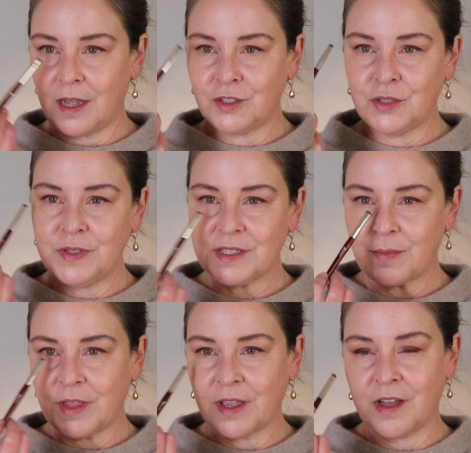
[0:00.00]
doing
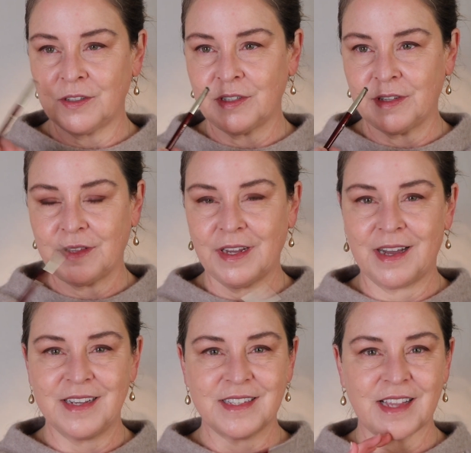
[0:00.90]
something underneath the
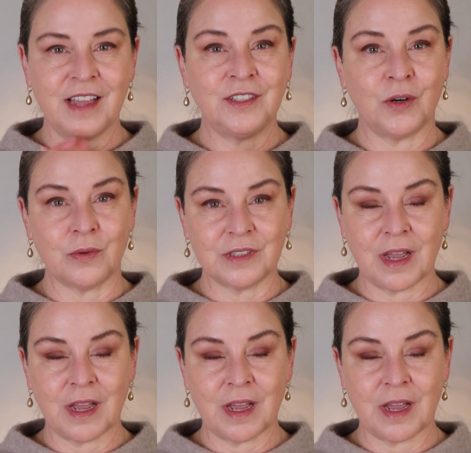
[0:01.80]
eyes, I don't.